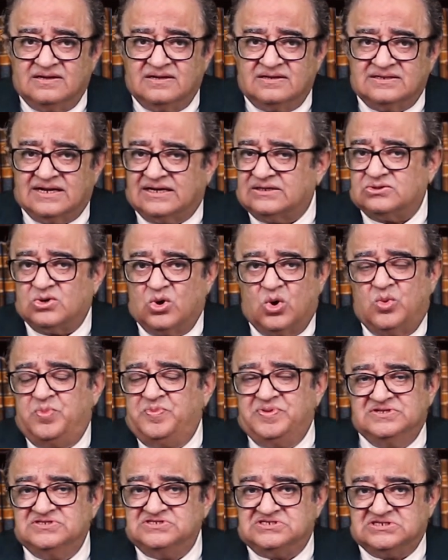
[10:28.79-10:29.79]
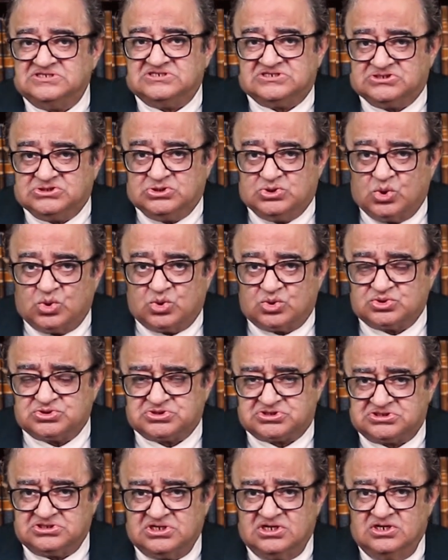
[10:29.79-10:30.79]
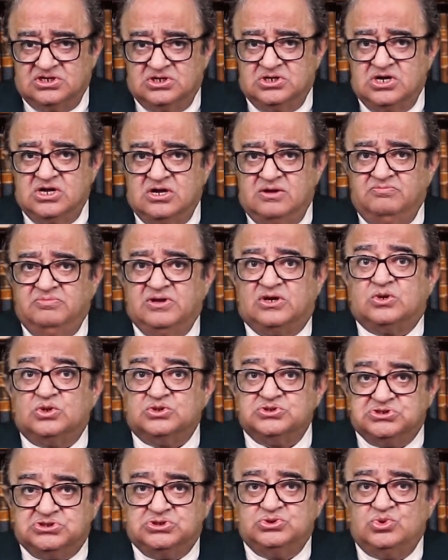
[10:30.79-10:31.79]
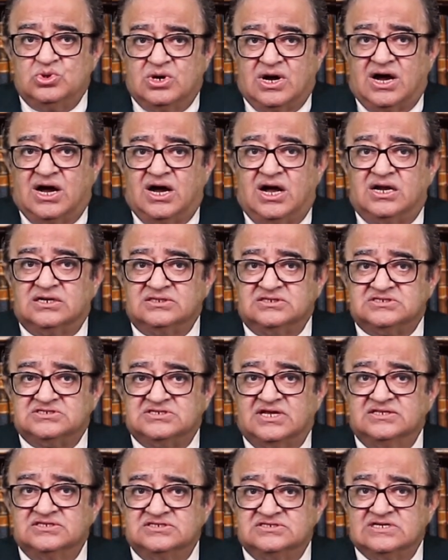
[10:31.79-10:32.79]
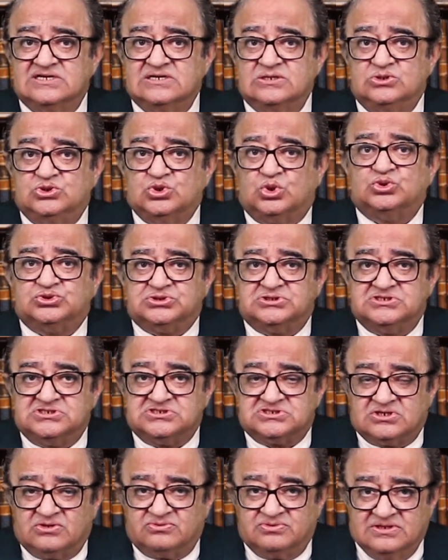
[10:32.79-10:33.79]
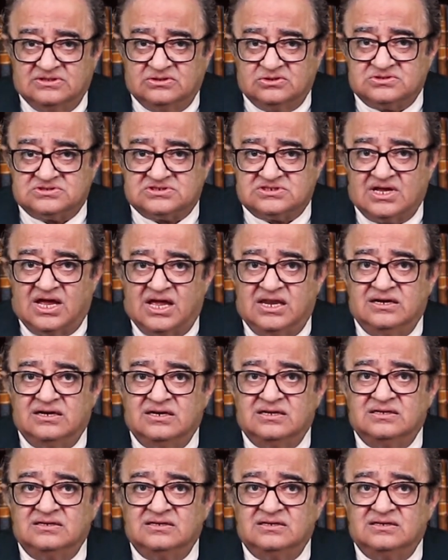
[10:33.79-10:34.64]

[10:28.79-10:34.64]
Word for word: that opens its doors because you are the sons and daughters of Hindustan,